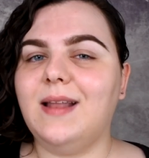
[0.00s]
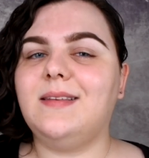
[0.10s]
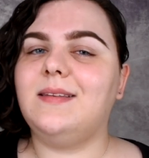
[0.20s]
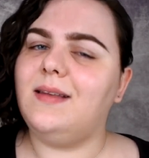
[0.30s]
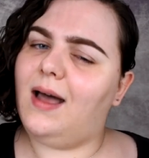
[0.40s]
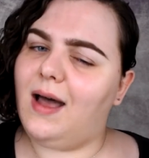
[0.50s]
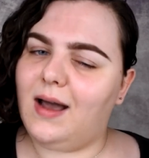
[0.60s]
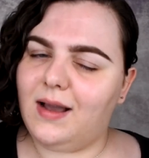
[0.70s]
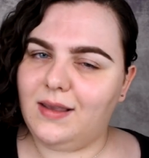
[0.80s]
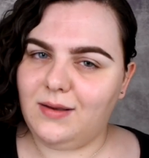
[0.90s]
but
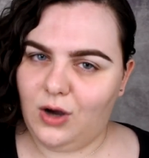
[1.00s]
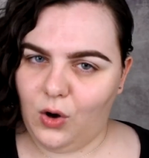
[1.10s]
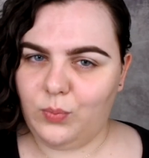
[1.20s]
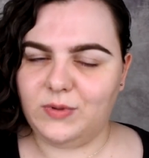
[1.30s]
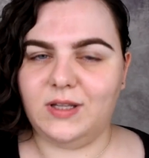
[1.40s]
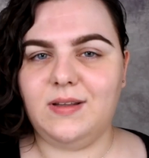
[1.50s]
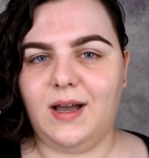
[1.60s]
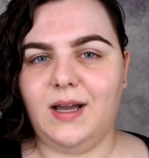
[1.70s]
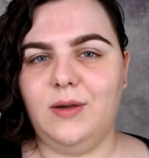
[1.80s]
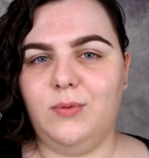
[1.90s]
I hope that
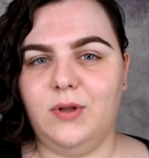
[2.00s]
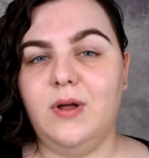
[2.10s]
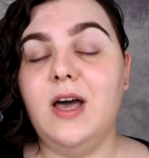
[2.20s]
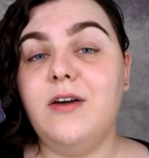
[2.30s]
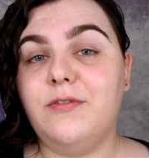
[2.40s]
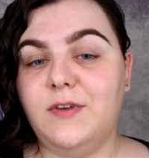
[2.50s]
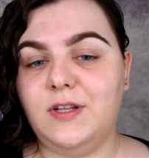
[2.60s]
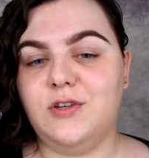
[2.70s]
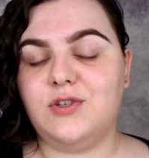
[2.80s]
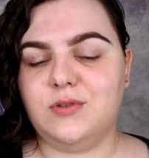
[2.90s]
I will
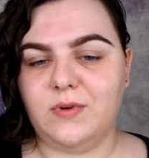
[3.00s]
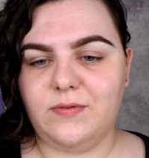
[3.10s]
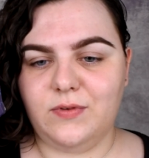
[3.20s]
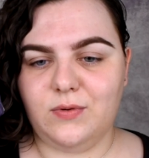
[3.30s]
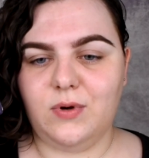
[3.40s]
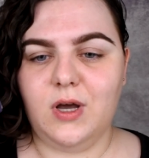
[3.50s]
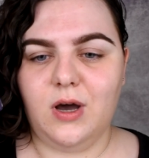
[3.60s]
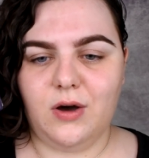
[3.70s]
finish review